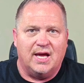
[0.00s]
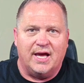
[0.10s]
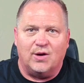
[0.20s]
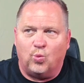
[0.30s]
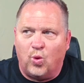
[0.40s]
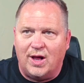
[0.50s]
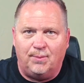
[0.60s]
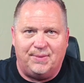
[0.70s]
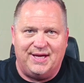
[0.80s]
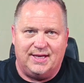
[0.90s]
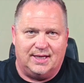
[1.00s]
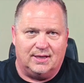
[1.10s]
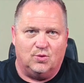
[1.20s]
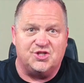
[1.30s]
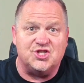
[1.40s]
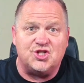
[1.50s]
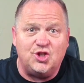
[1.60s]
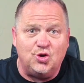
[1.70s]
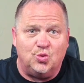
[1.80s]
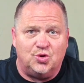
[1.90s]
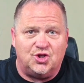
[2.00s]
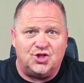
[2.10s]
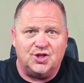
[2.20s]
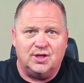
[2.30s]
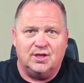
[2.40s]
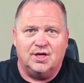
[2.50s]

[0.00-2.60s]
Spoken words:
and well-being, which is huge.